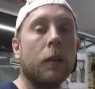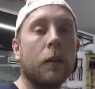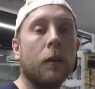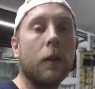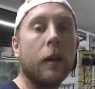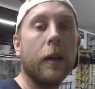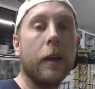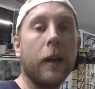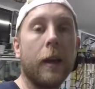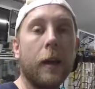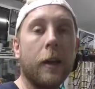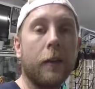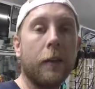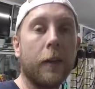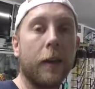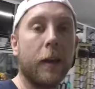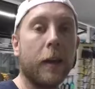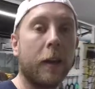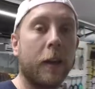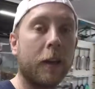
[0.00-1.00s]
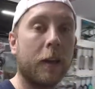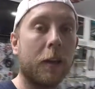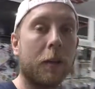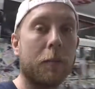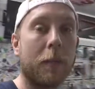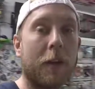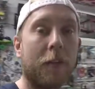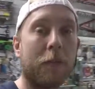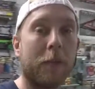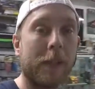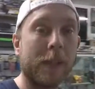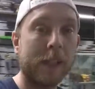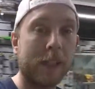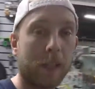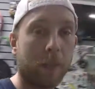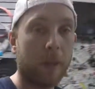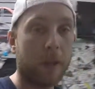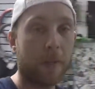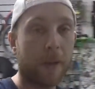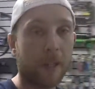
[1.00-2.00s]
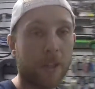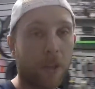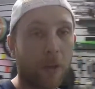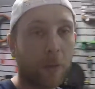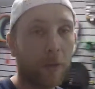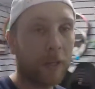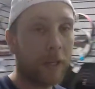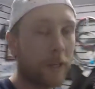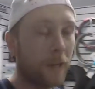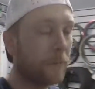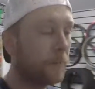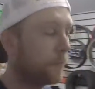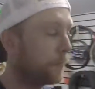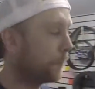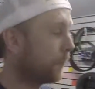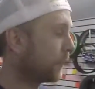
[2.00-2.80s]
Right, hello there, Matt from Entity BMX Shop again.